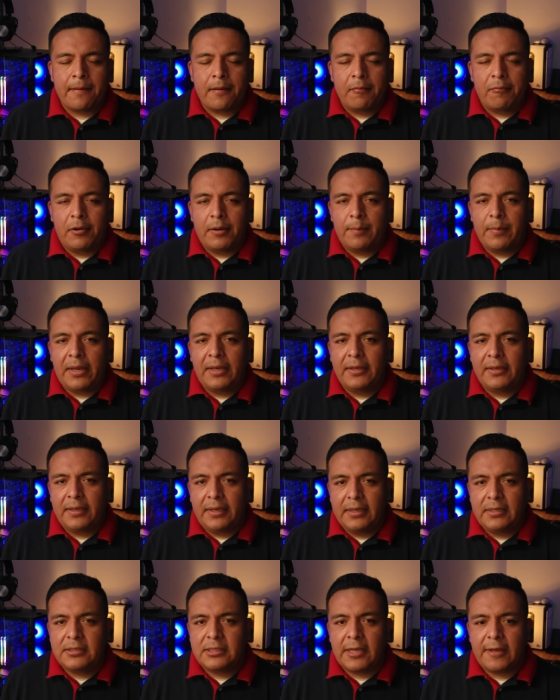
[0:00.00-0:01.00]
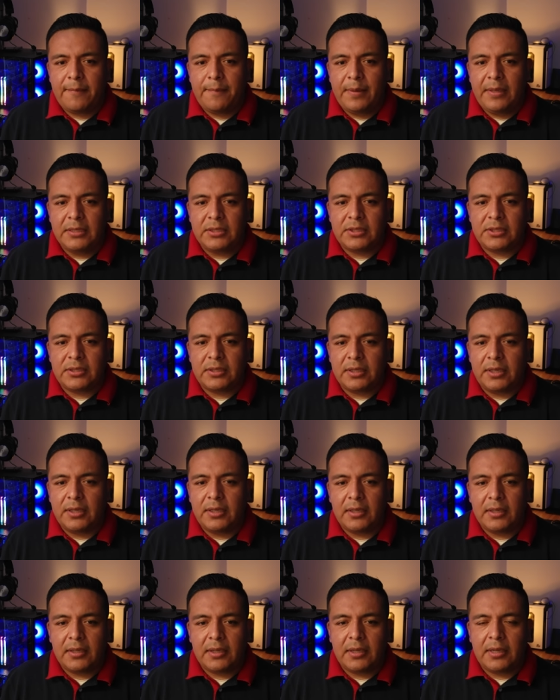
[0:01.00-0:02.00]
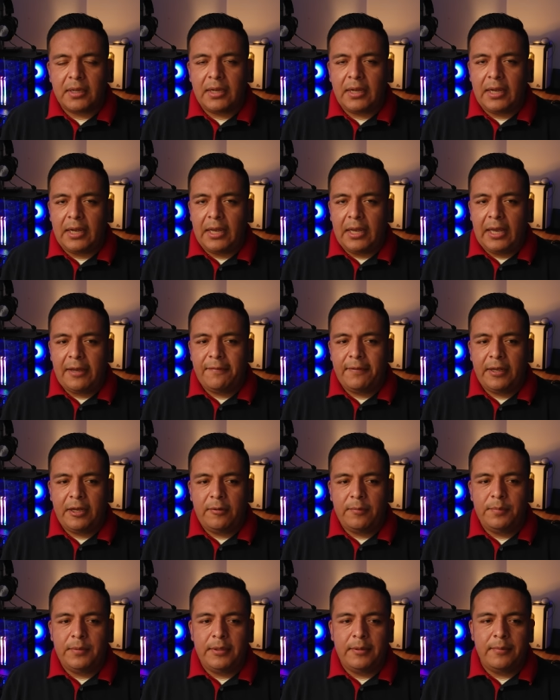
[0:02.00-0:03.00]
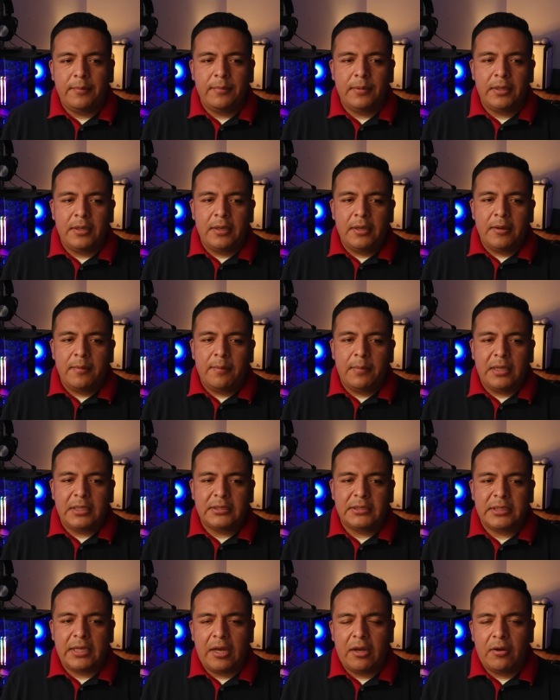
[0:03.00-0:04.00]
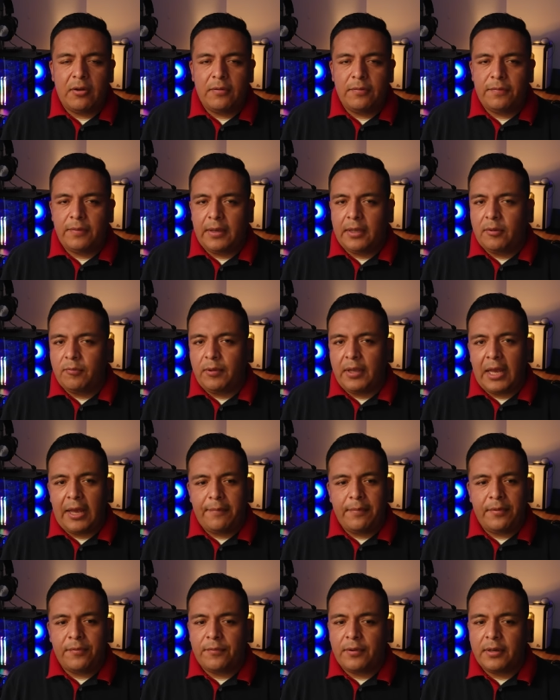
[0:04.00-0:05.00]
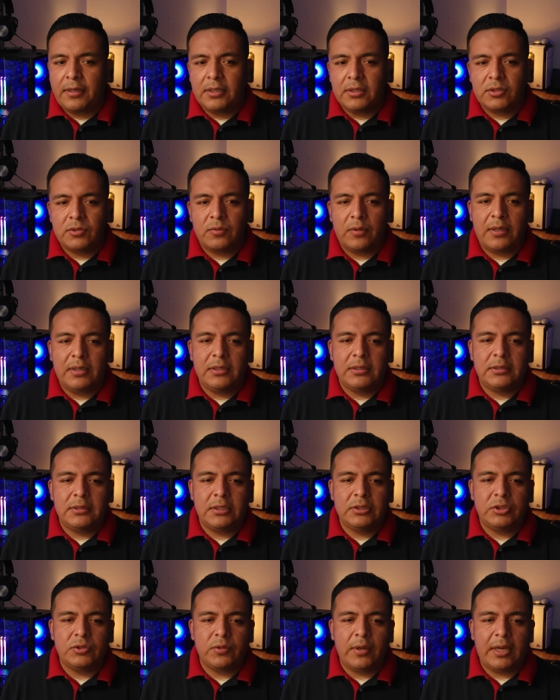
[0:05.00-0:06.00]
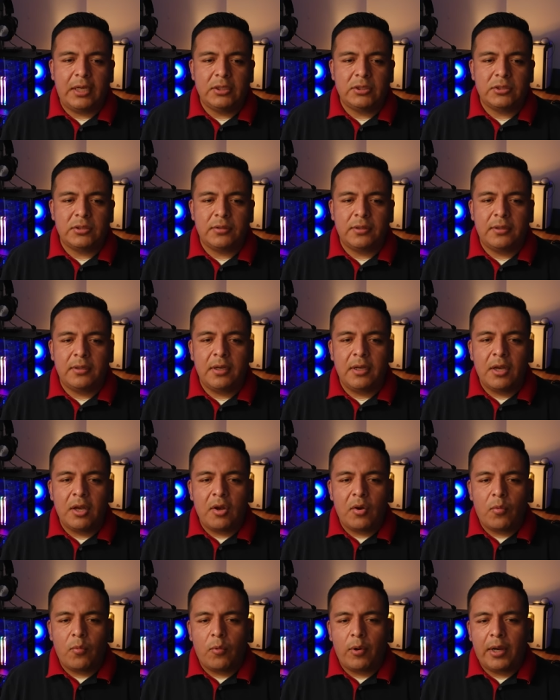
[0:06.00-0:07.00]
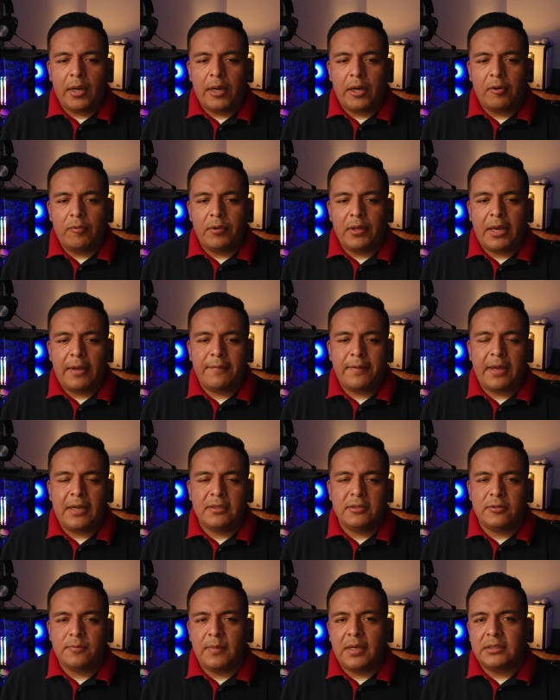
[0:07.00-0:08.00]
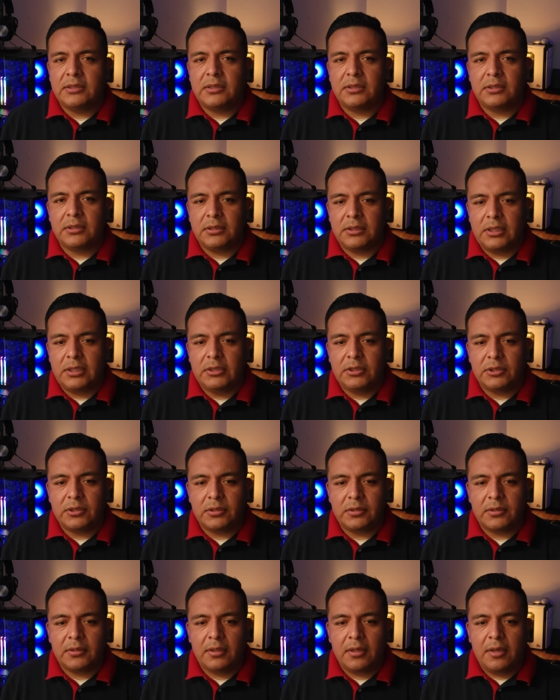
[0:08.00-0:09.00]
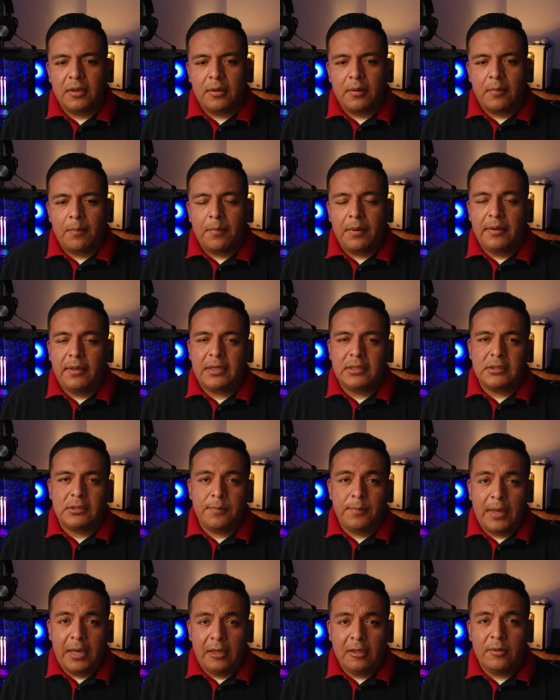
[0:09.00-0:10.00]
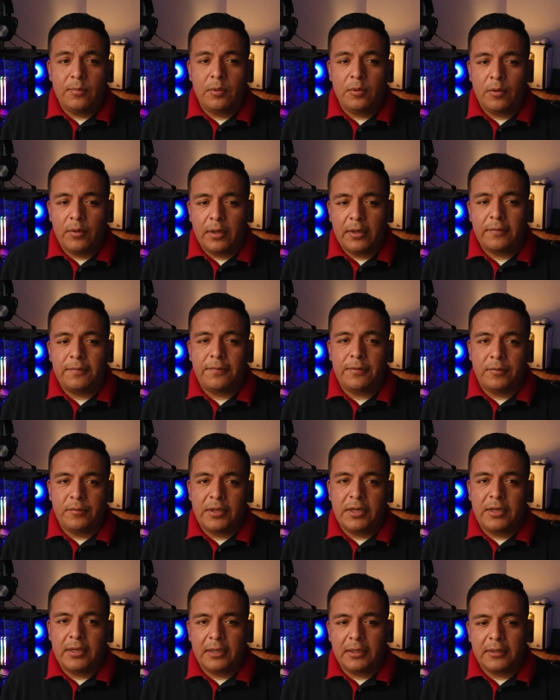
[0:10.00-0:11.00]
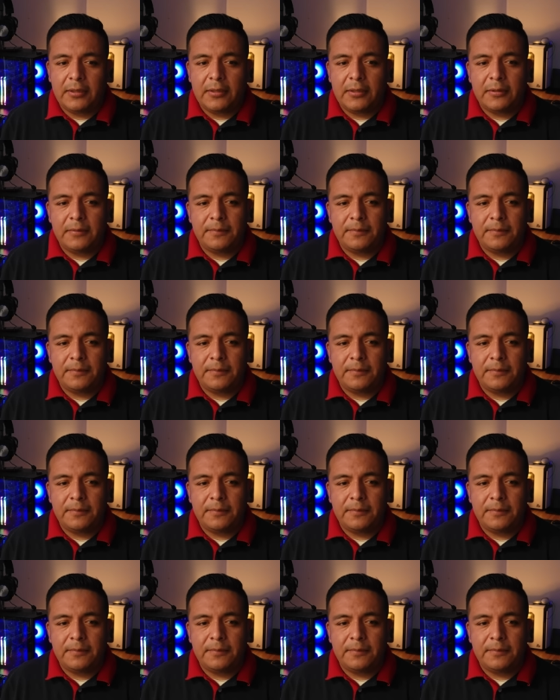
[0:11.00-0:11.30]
When my kids have been stuck, I have helped them myself, and we haven't run into any situation where we have had to message a teacher. But that's available if you need it.